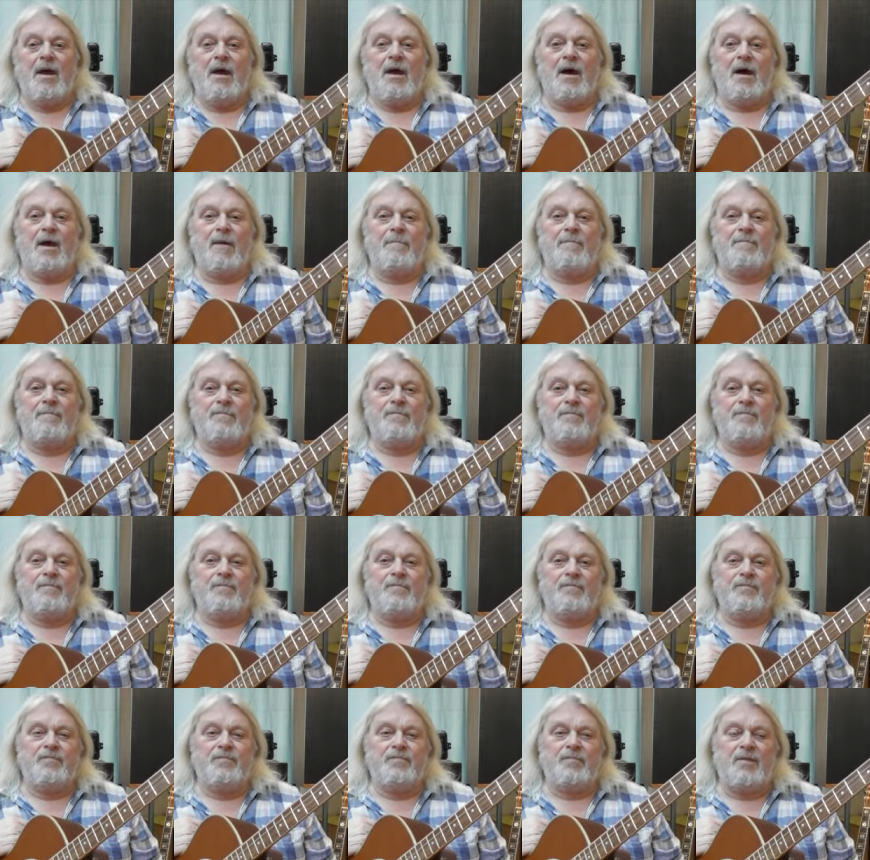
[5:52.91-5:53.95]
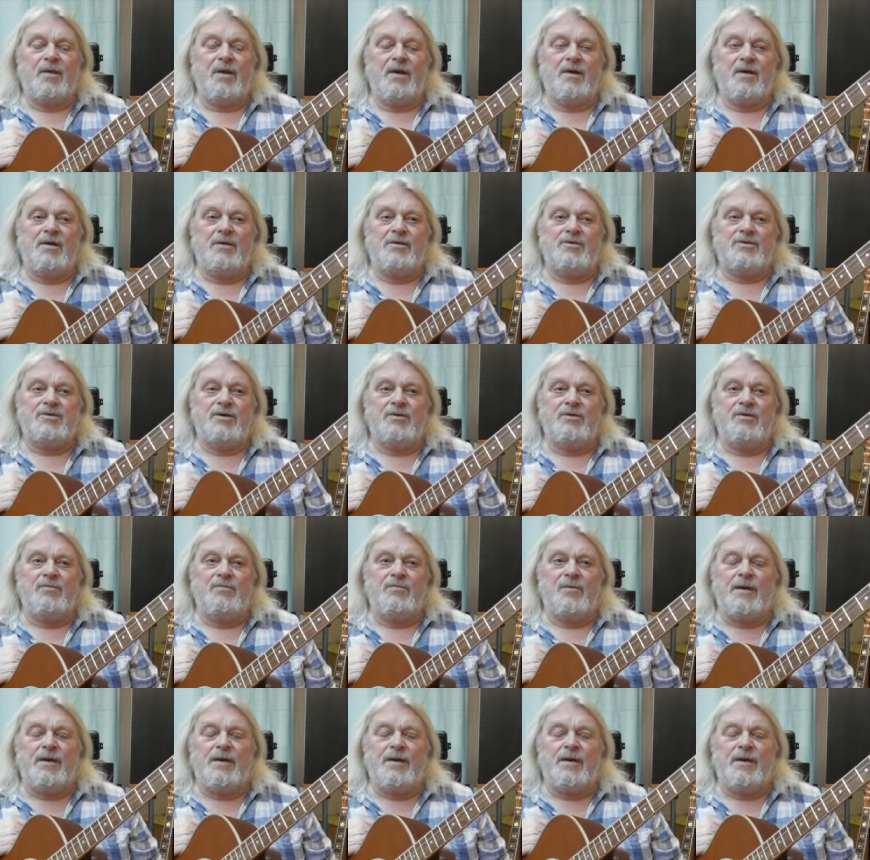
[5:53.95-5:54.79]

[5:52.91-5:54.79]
So